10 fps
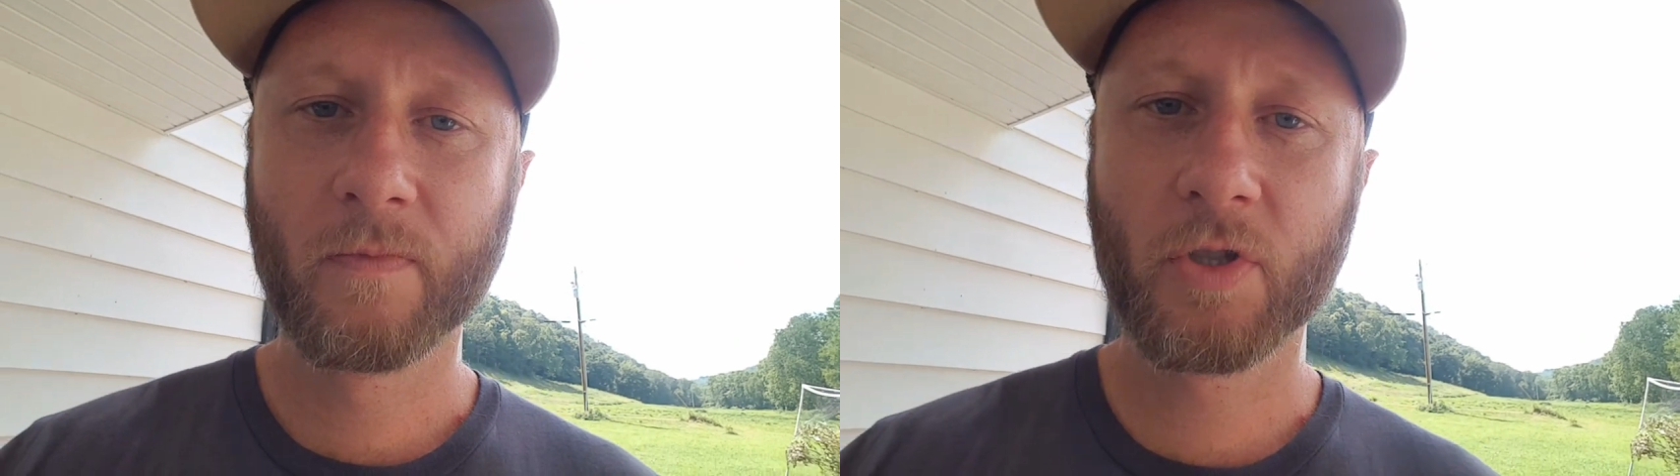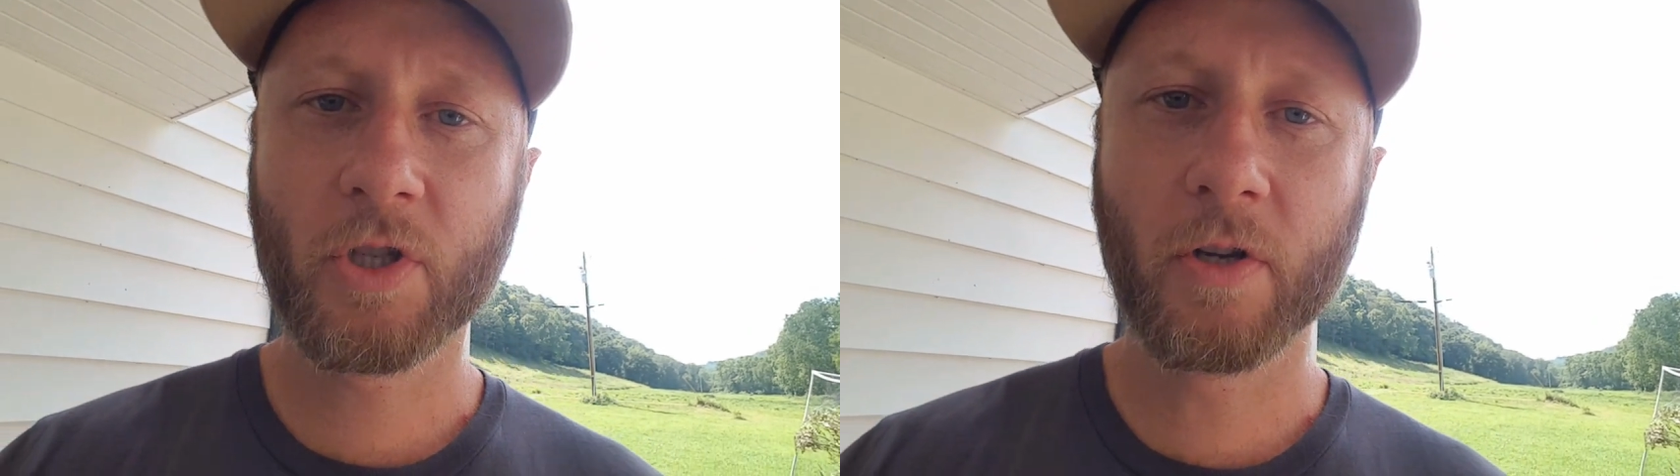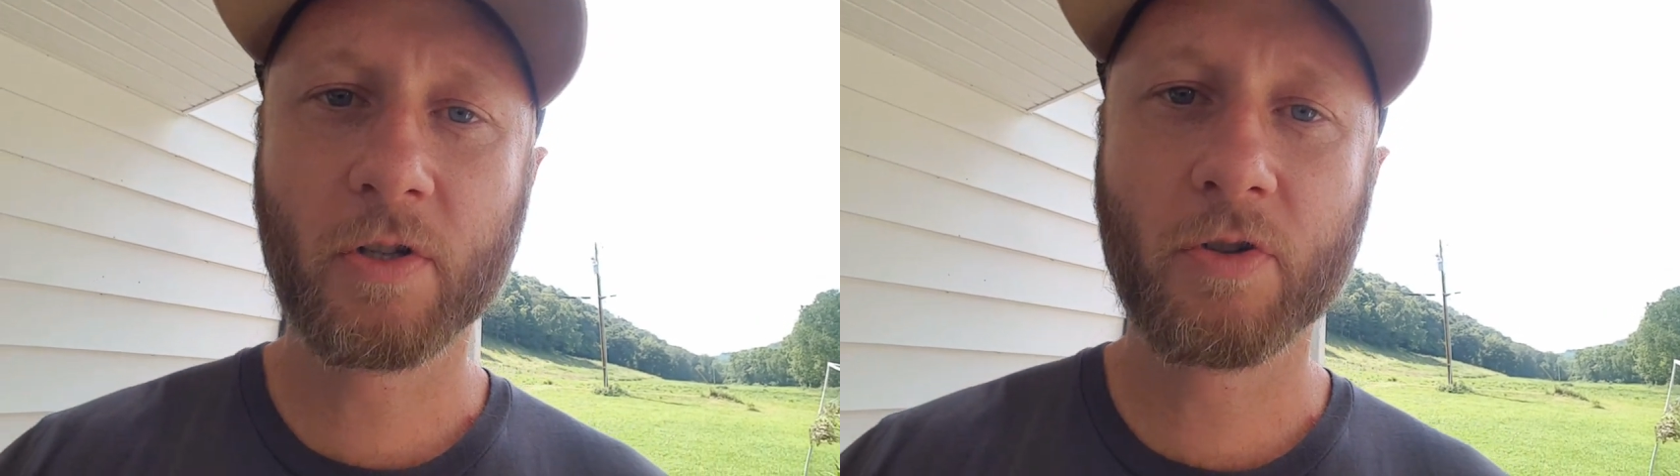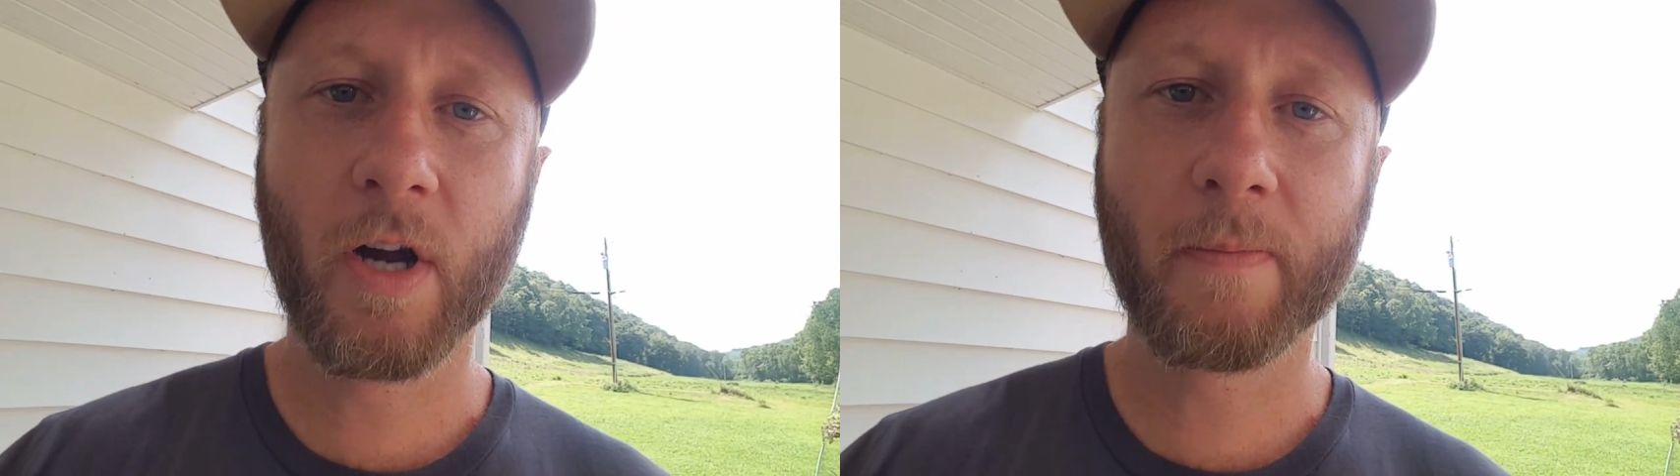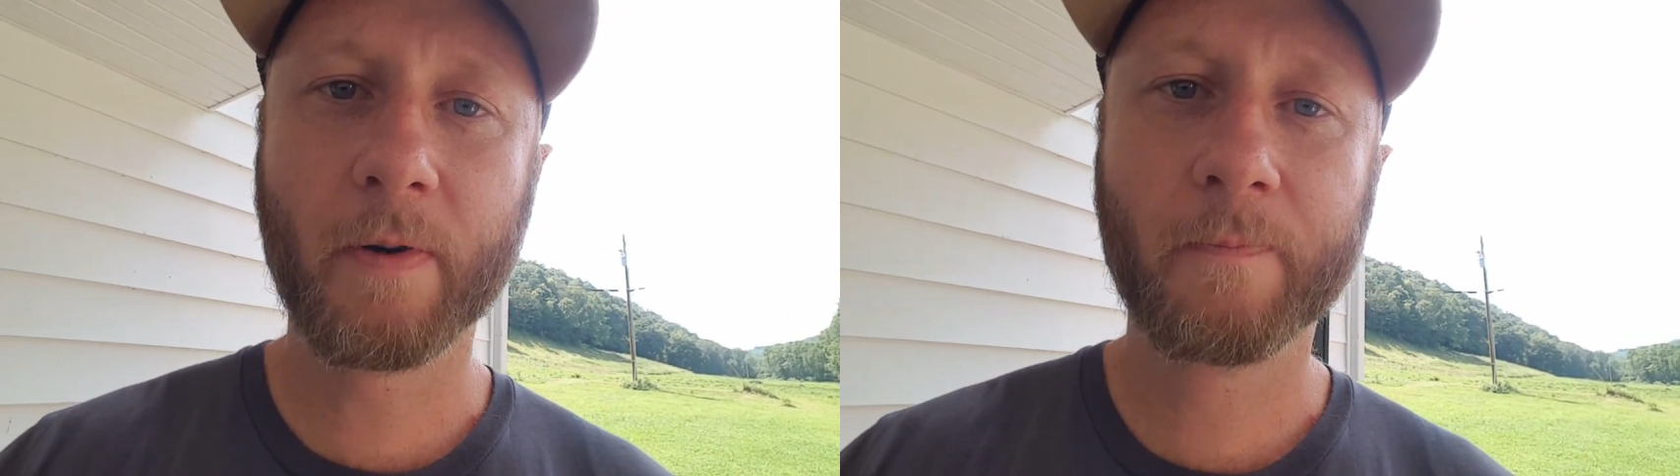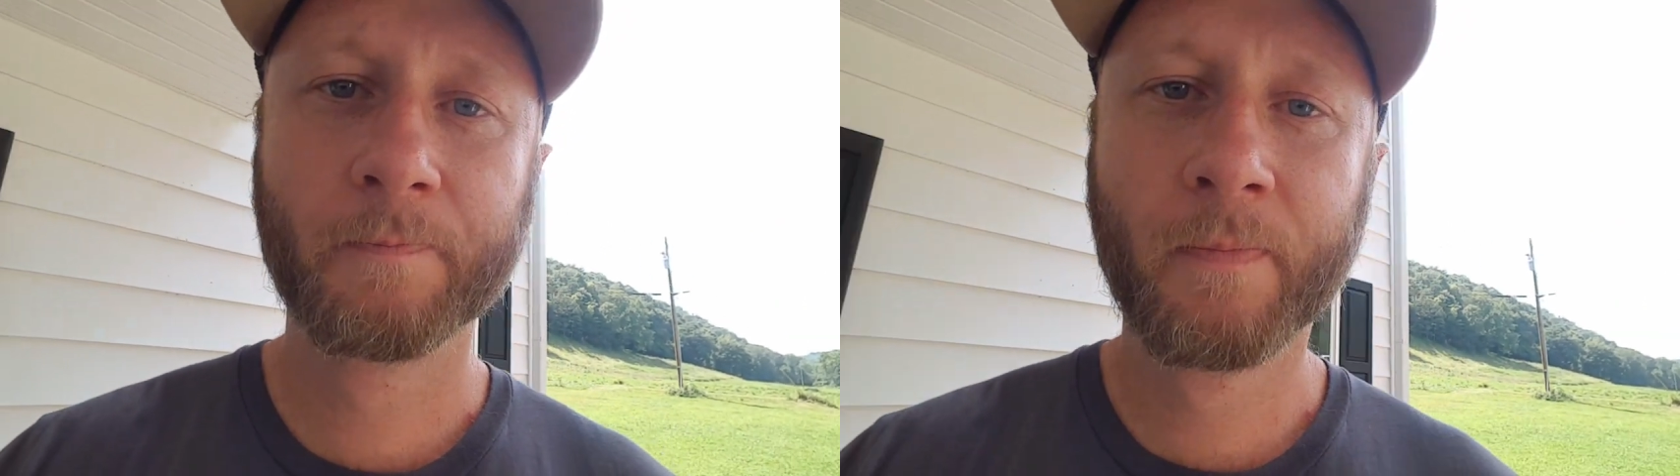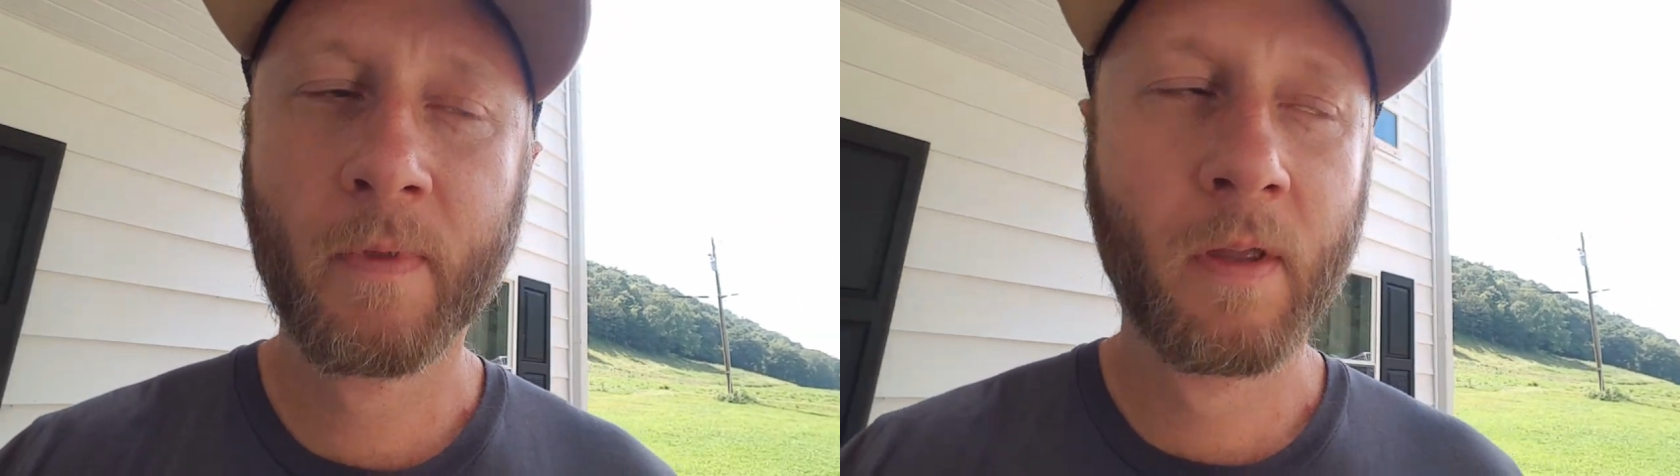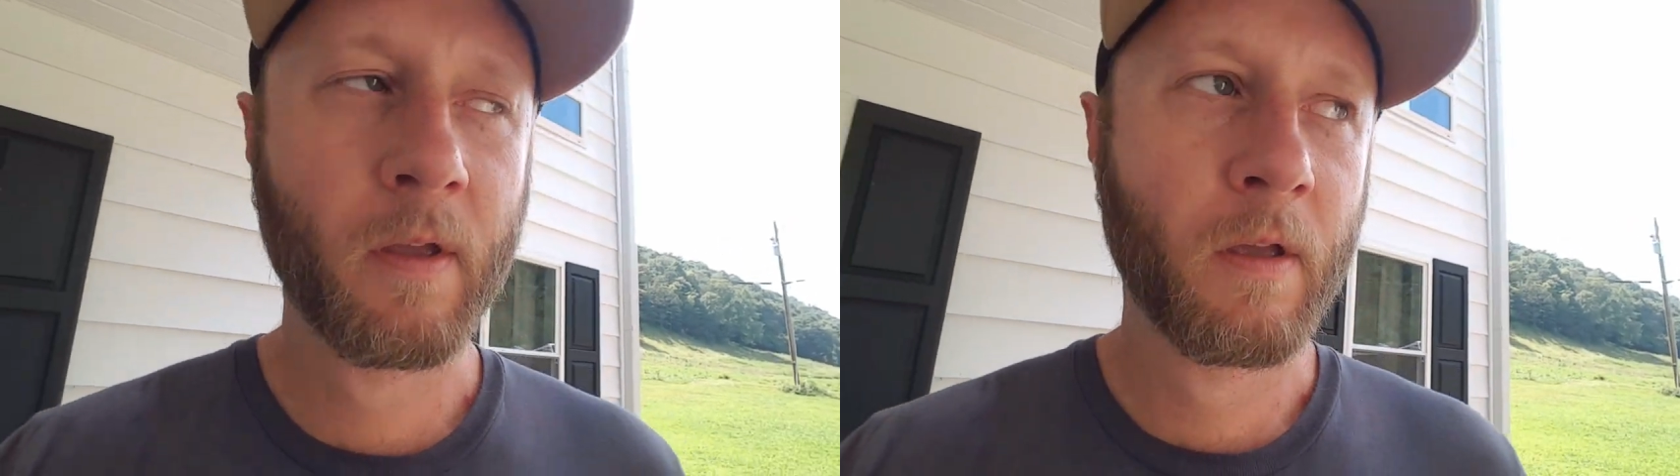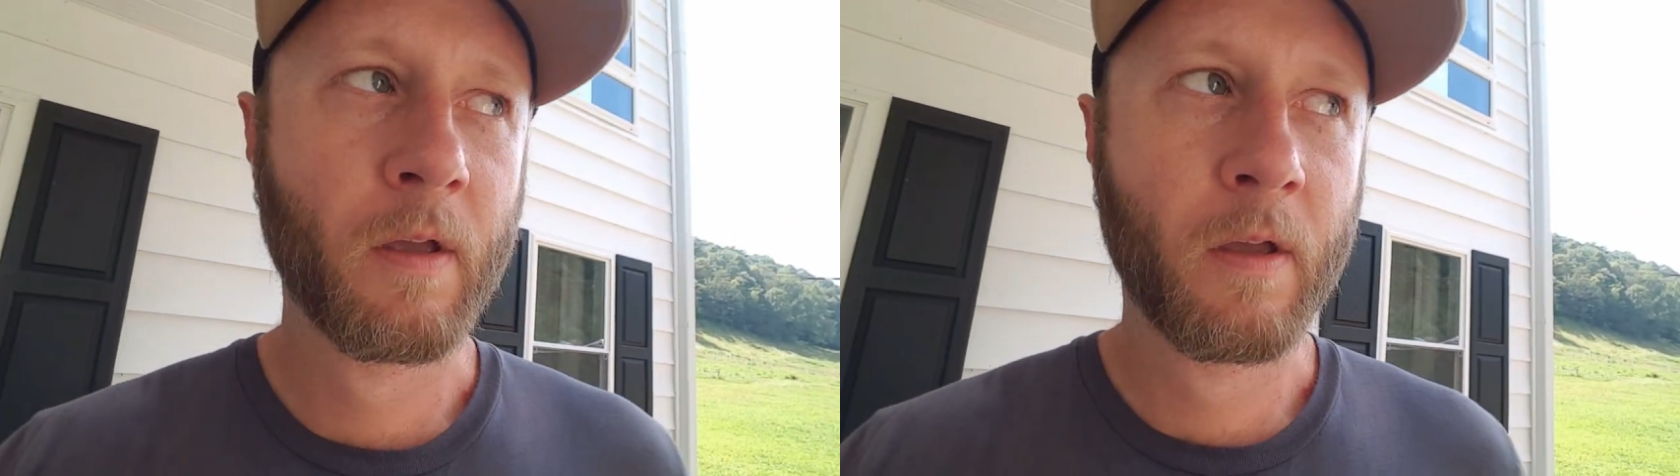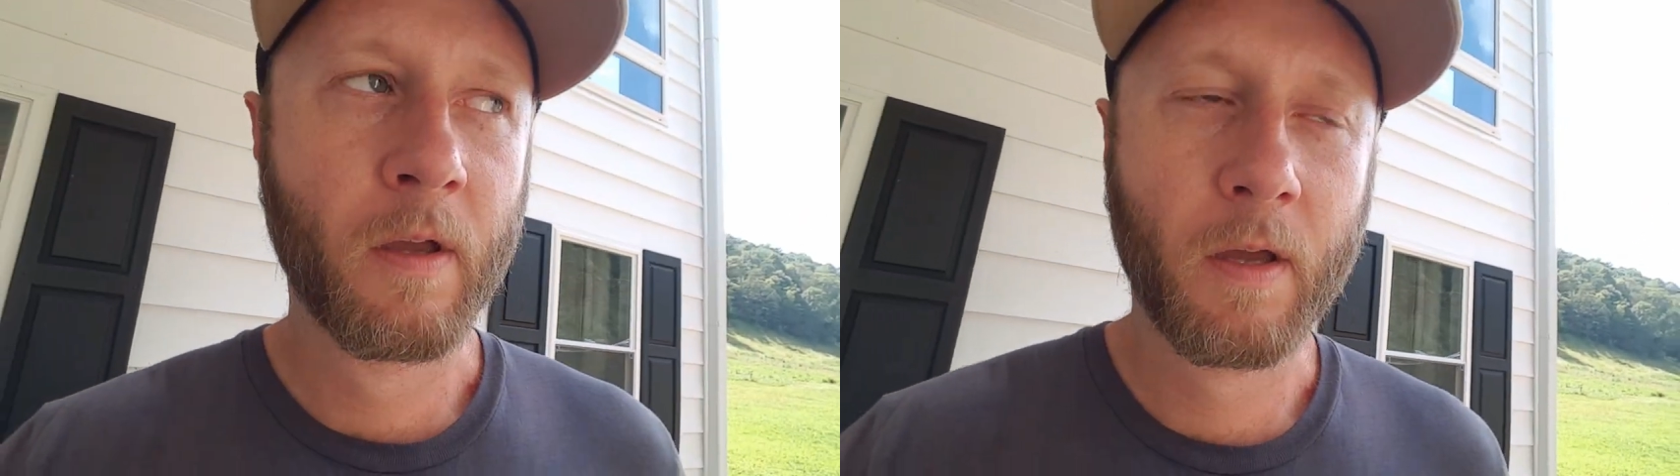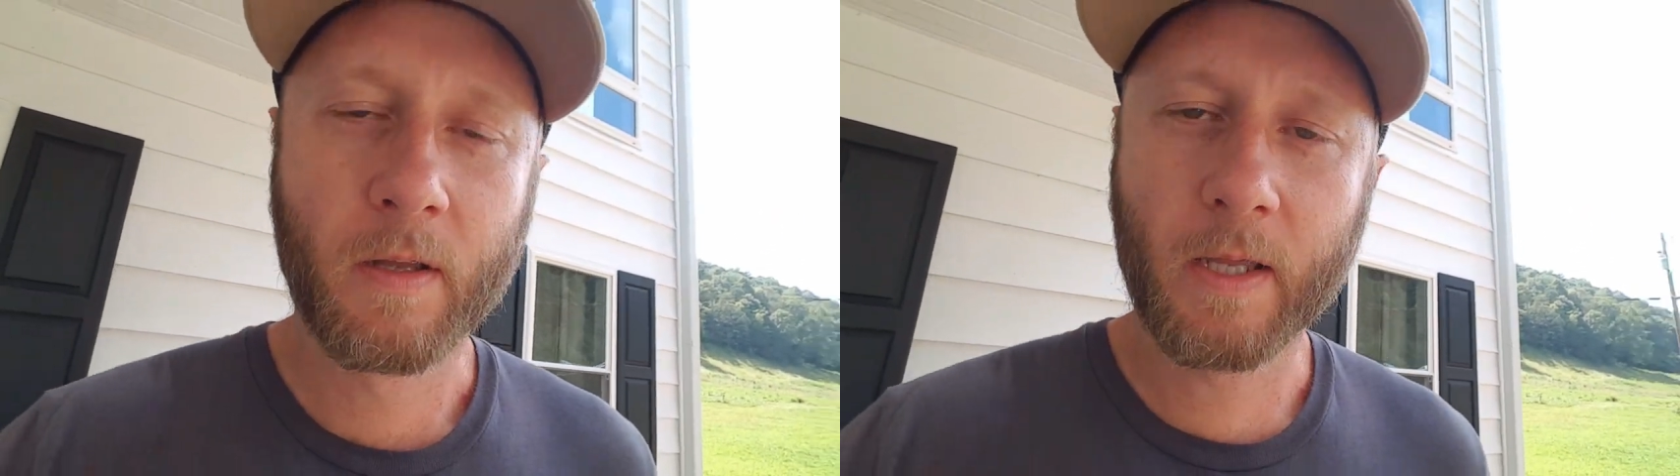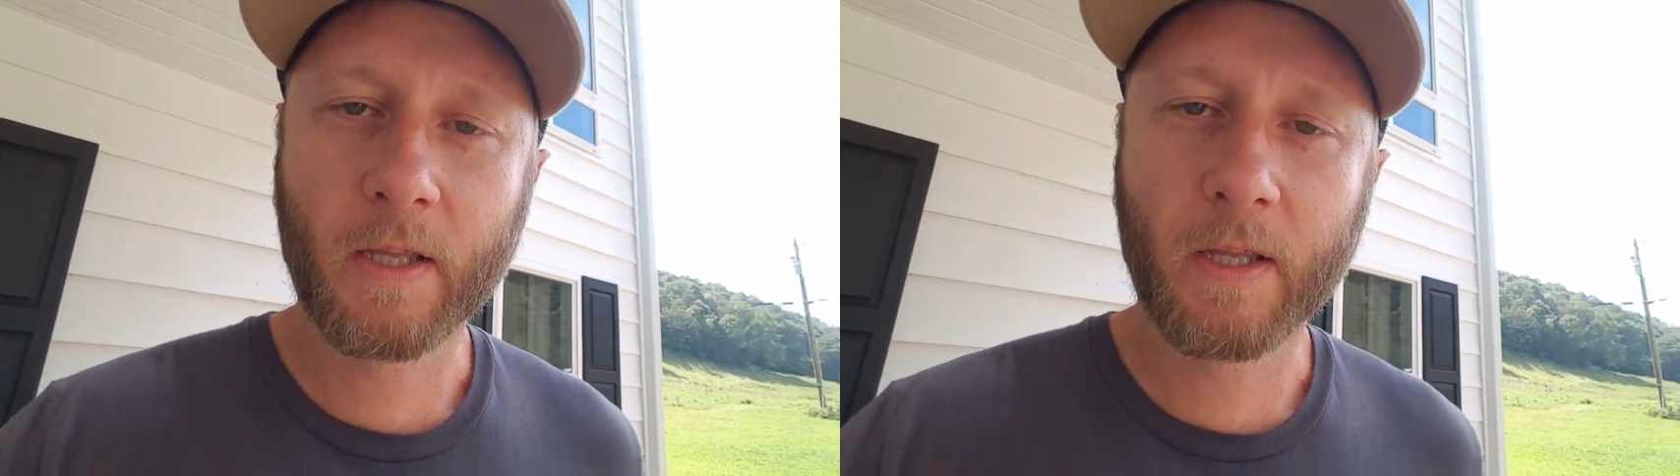Shoot, just dropped her. Take